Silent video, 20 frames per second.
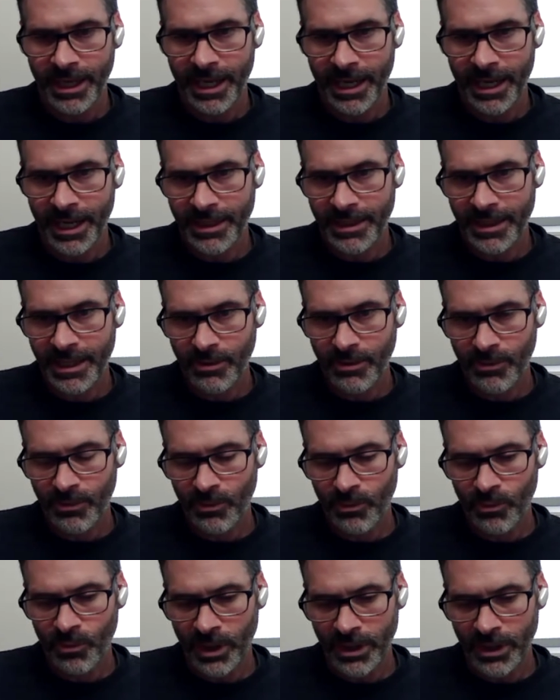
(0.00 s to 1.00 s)
And I think
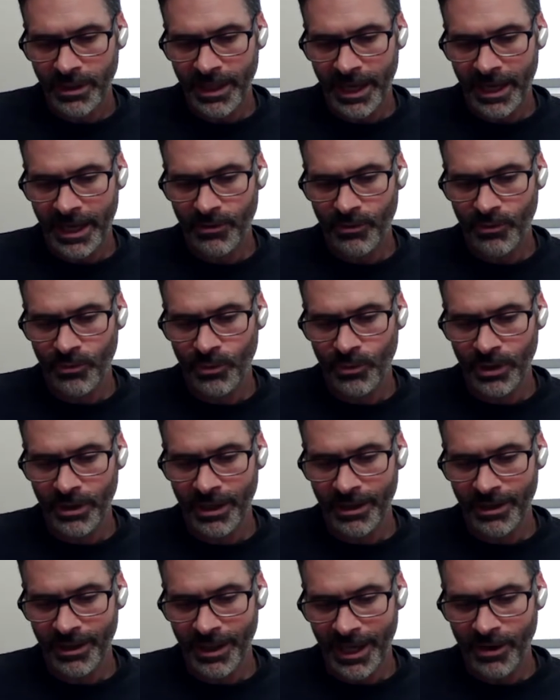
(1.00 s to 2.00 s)
what that
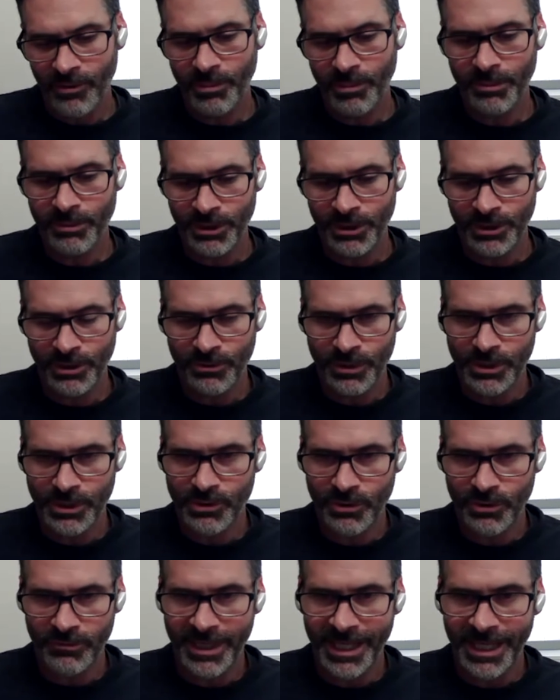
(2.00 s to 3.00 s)
will allow people to do is
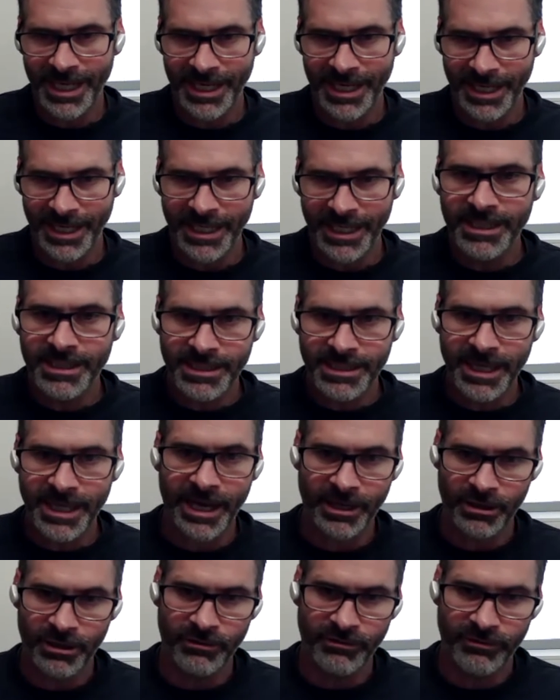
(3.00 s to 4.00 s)
sort of get an
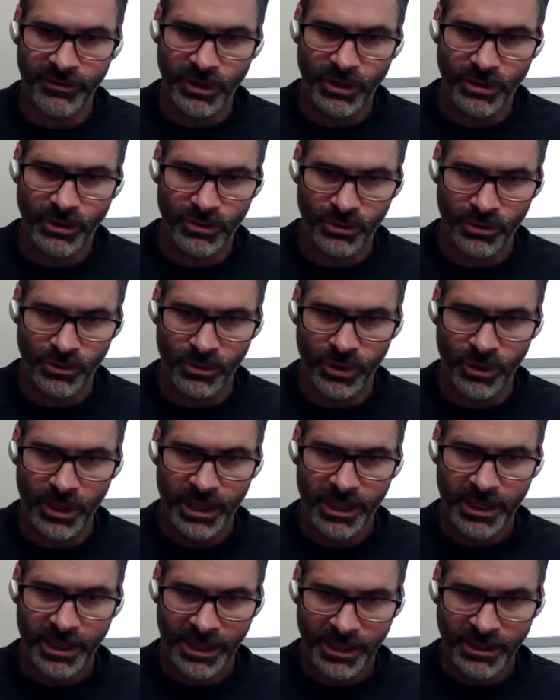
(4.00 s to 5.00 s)
insider view
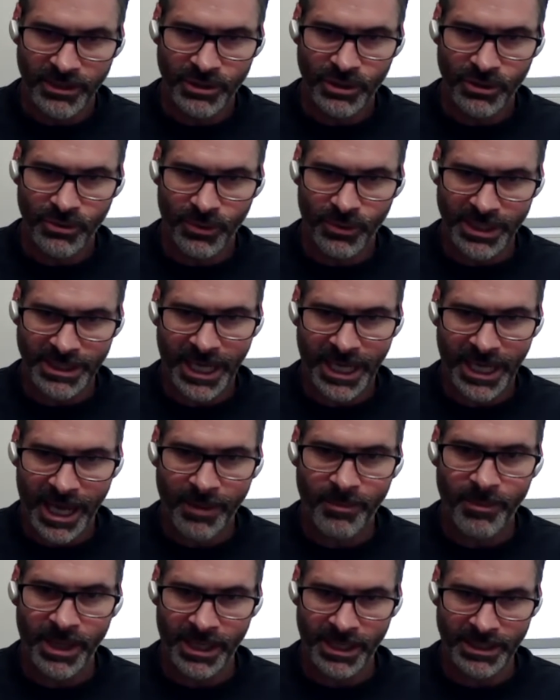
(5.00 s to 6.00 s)
into what's
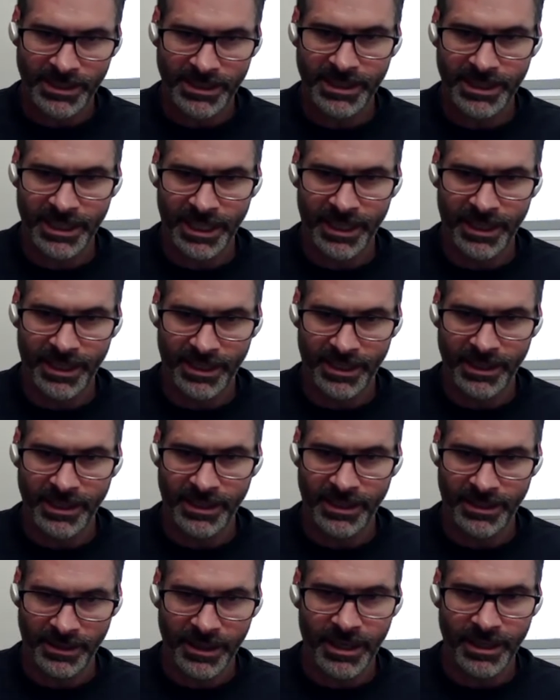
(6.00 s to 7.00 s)
happening today
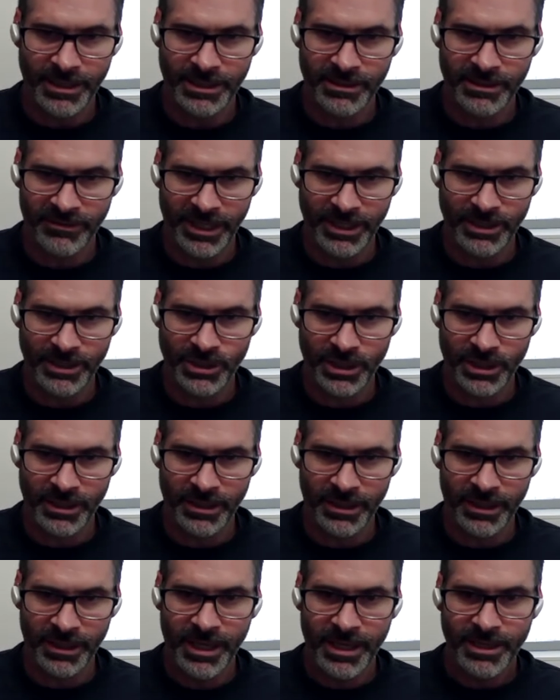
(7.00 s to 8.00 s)
in
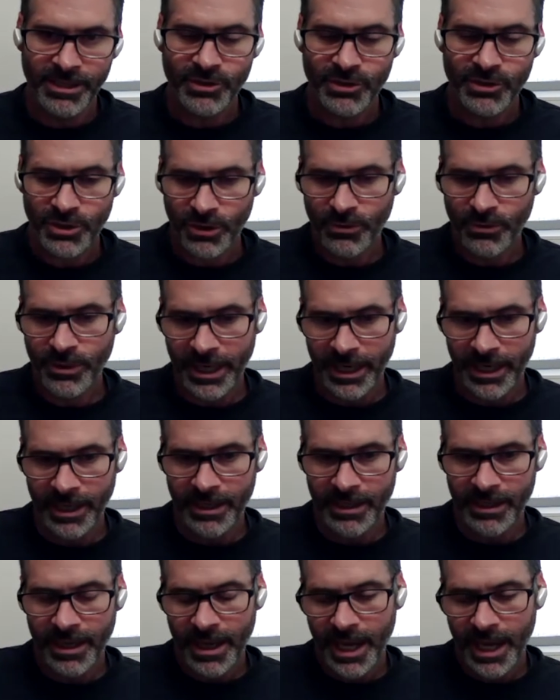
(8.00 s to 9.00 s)
conservation so
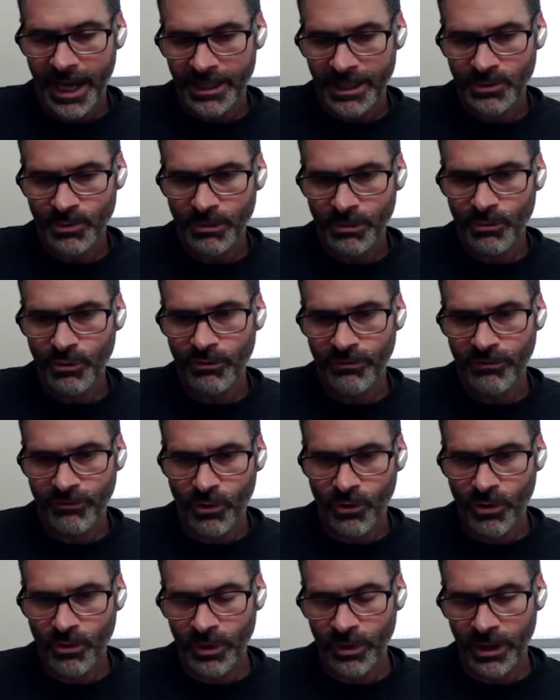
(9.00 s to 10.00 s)
that as we move
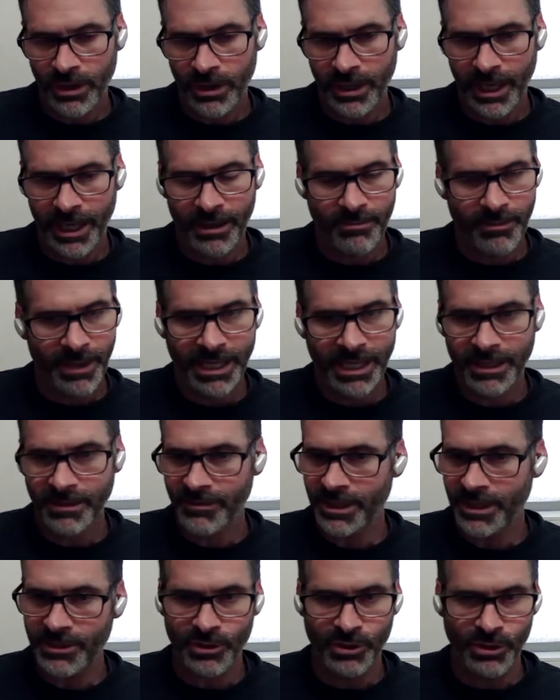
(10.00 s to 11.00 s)
forward and many
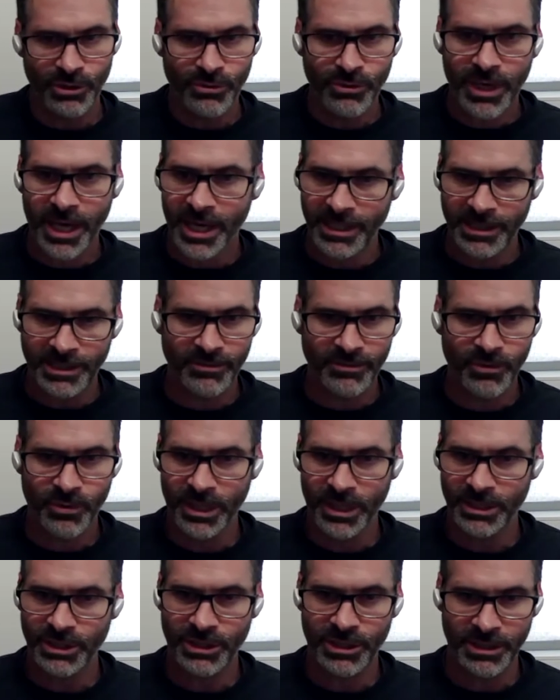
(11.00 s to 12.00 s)
of these new kinds of
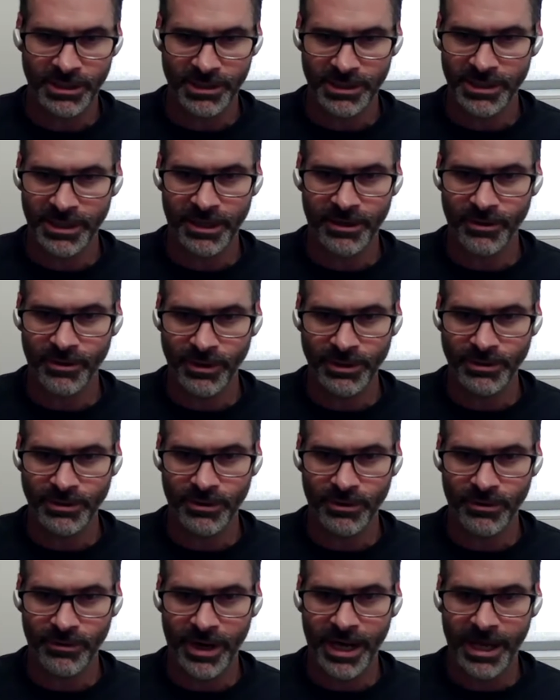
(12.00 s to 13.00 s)
questions that are going
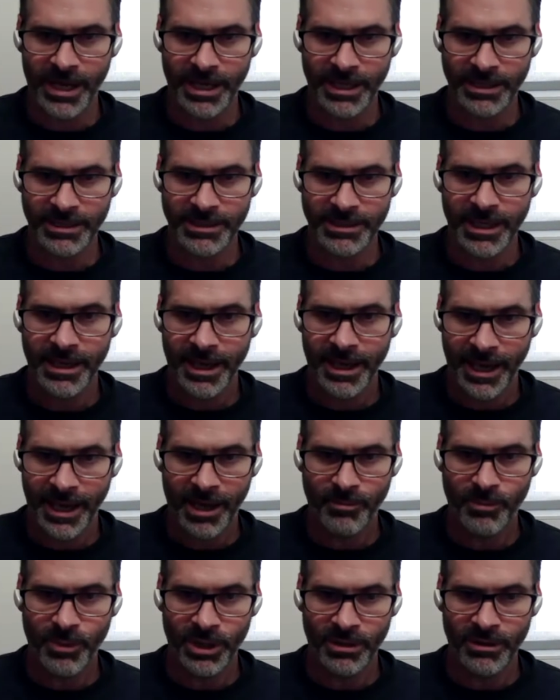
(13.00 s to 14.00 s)
to arise
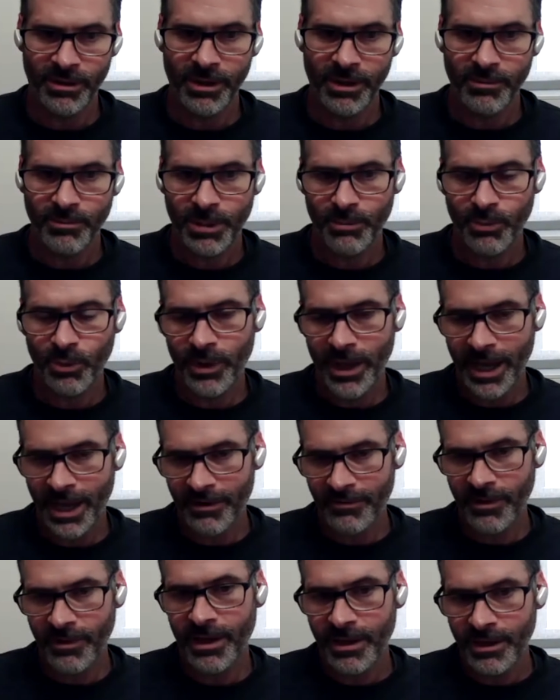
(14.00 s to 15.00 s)
happen, people will
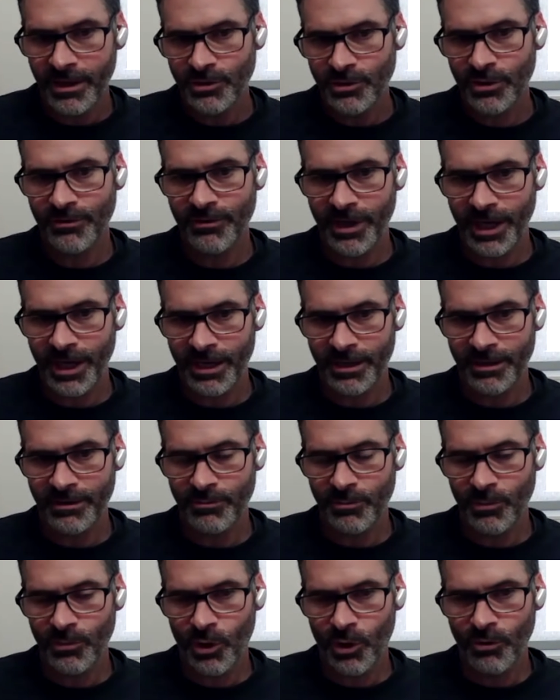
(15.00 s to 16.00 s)
have sort of a
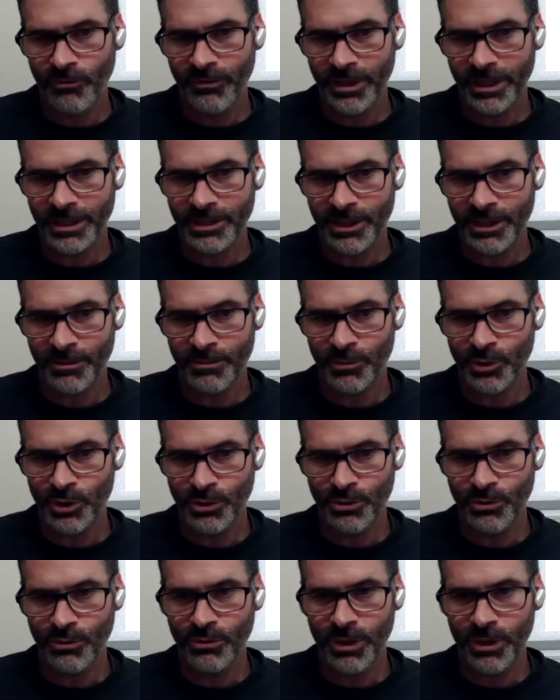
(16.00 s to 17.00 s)
hopefully some
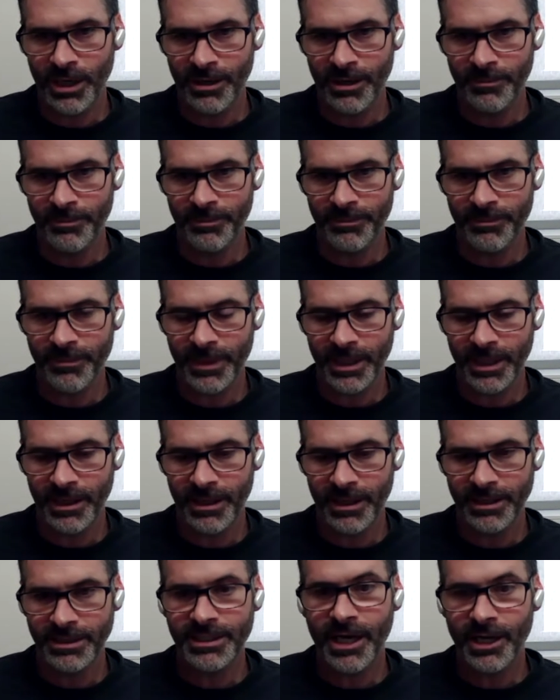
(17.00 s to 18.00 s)
new um,
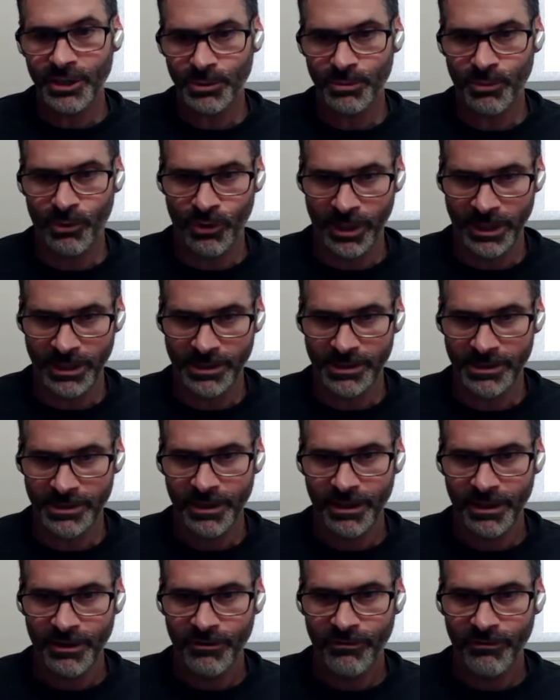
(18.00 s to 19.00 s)
uh, touch
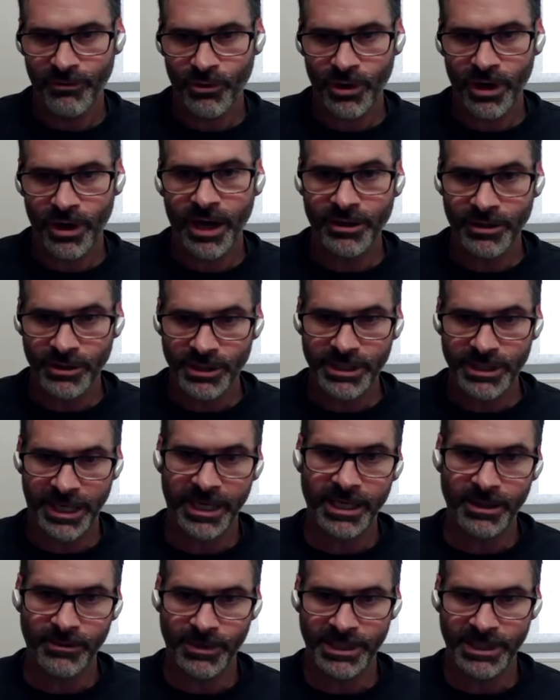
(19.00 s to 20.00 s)
points for
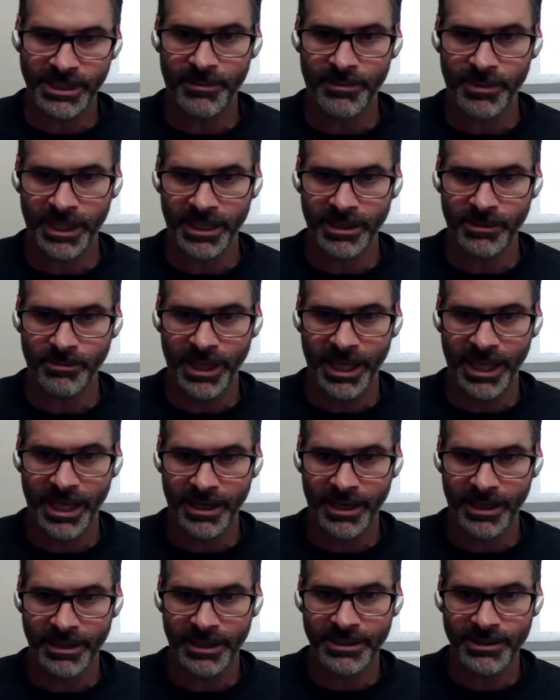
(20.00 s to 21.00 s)
understanding what's happening on the
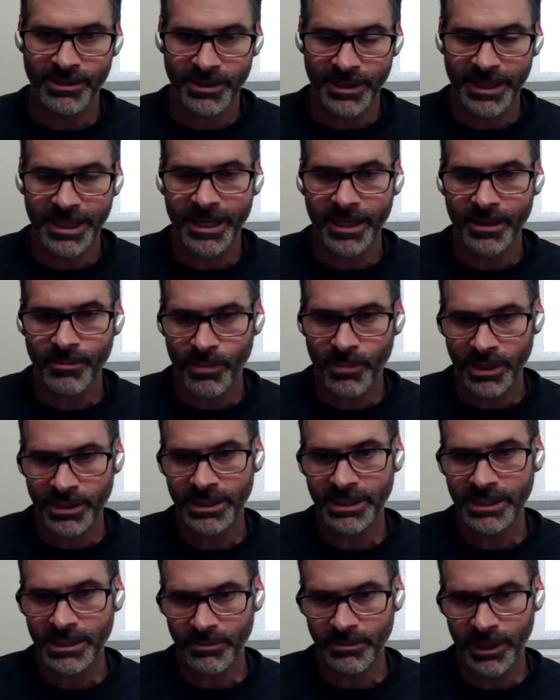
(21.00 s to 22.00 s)
planet and so that they can
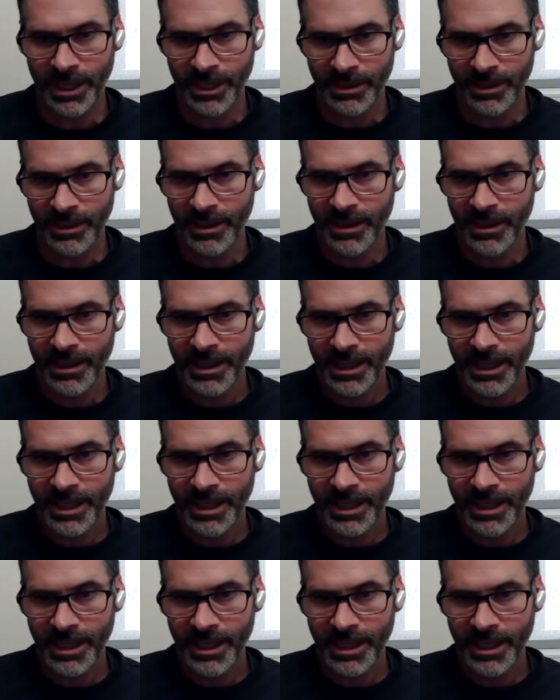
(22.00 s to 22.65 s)
participate